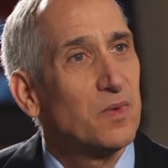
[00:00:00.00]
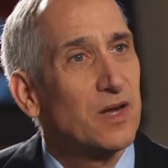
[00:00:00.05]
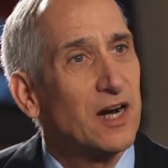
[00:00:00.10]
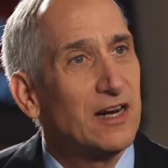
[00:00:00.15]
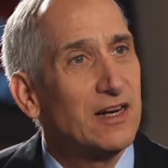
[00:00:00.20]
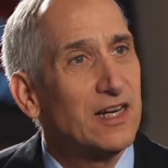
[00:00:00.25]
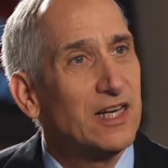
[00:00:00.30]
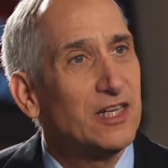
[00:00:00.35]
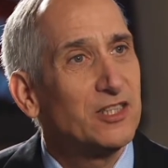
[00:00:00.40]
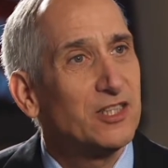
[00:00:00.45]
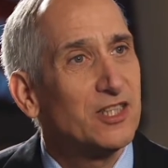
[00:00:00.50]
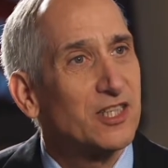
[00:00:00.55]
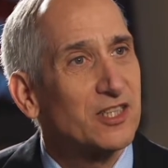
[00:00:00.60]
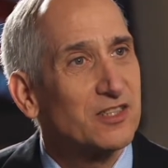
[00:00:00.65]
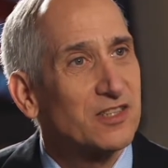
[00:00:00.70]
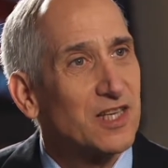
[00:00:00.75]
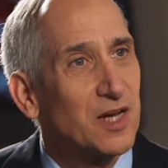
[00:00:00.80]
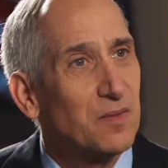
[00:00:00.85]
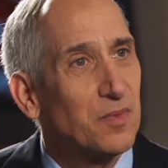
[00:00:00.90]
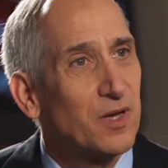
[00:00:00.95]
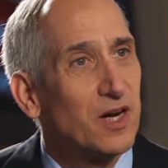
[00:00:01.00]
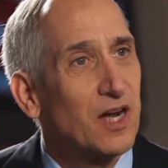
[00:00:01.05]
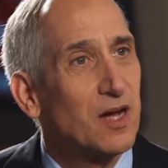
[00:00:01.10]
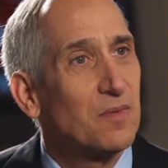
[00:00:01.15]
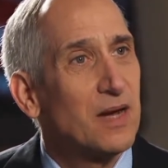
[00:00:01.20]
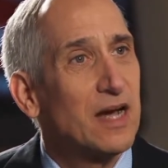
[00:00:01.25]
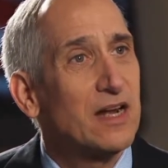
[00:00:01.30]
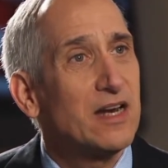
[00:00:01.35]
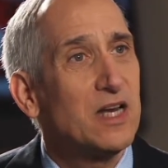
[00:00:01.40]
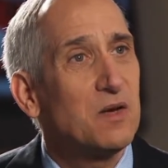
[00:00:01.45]
but I need you to step it
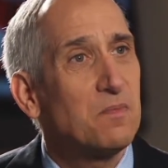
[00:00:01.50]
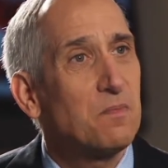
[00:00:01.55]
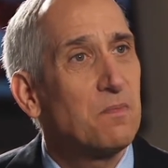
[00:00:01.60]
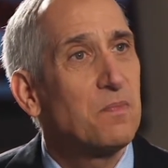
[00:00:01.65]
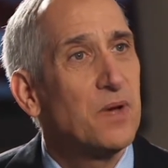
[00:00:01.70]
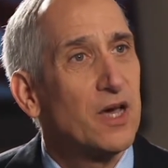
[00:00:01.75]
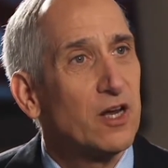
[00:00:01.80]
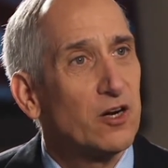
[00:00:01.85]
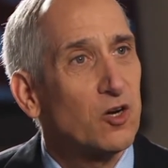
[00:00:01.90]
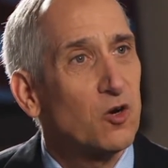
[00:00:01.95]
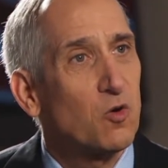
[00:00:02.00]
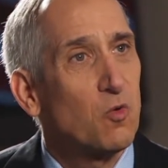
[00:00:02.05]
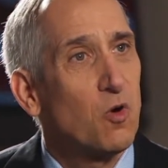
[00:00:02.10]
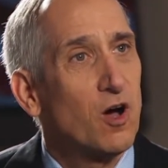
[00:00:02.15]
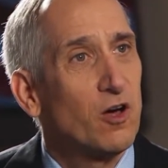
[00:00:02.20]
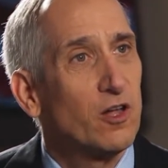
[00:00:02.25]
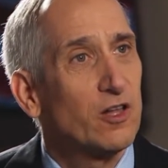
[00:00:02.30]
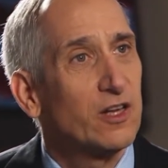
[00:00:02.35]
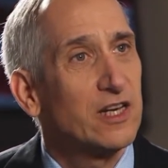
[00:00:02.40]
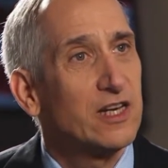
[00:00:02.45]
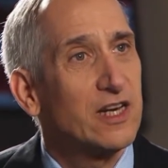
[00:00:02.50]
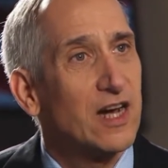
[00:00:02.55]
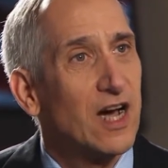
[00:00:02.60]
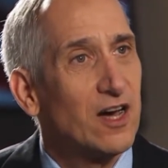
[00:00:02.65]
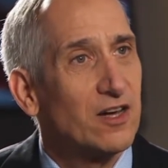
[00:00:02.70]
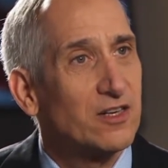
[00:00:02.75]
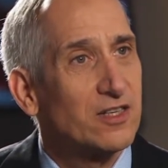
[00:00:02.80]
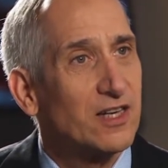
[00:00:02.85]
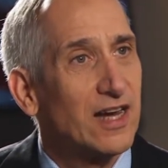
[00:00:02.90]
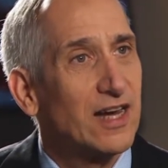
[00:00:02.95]
up. I need better quality
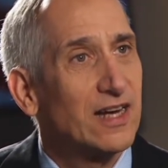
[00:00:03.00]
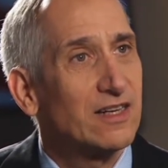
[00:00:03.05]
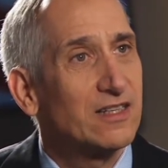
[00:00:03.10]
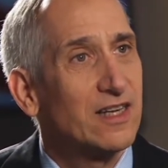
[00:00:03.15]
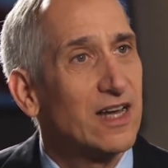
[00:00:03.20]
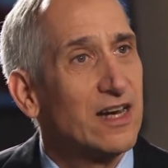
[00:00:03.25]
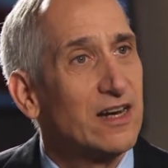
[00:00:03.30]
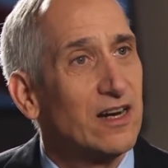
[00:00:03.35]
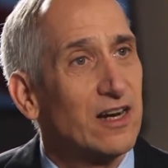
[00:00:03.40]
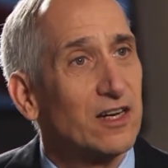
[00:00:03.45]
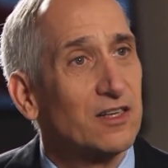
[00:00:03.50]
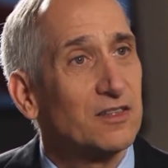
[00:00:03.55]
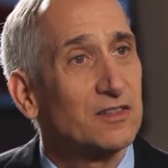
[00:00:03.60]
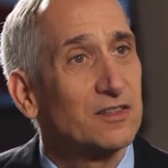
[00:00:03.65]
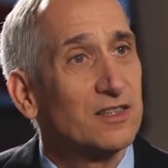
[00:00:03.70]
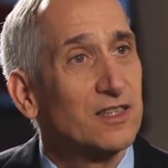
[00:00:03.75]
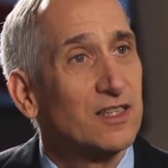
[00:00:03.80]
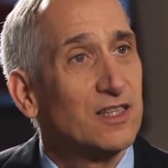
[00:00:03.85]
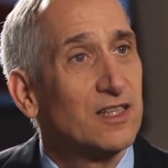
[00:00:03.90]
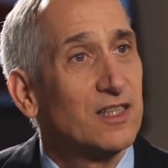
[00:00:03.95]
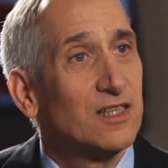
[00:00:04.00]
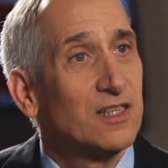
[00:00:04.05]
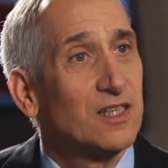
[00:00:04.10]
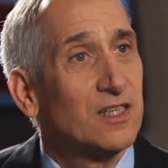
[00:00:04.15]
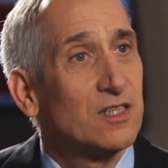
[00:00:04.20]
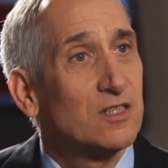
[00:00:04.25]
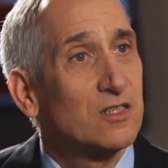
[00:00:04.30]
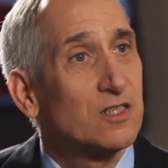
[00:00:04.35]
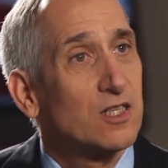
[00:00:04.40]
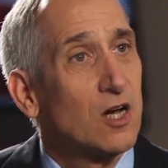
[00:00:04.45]
contact data."
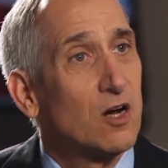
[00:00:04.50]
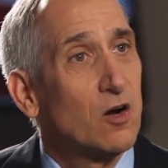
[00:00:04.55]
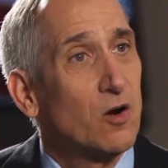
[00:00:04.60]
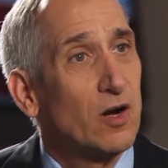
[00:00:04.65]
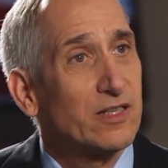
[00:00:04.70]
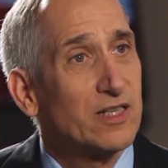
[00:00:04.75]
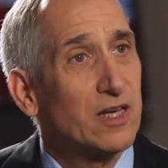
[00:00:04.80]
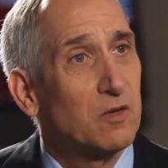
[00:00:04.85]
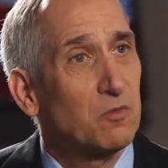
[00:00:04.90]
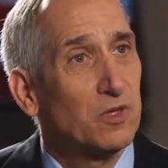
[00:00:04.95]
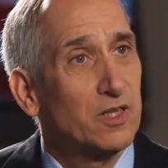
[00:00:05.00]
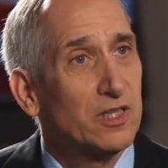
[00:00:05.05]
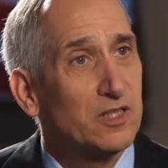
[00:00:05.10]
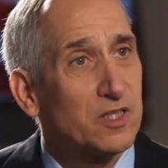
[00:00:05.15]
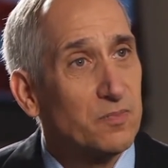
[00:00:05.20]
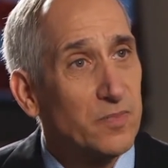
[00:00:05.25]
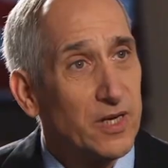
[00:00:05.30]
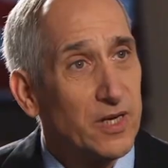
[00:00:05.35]
So I said, "Well, let's